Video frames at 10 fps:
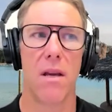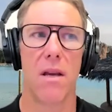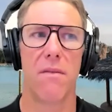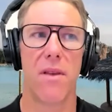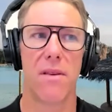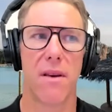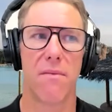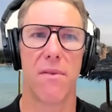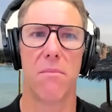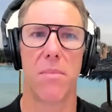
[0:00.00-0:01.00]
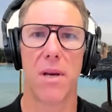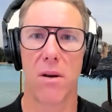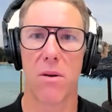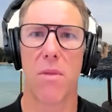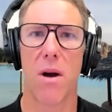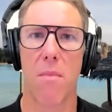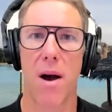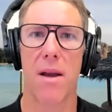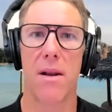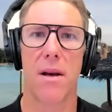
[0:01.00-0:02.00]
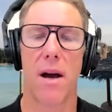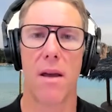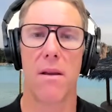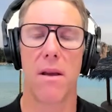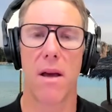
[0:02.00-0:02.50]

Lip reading: If there's something big on my mind, I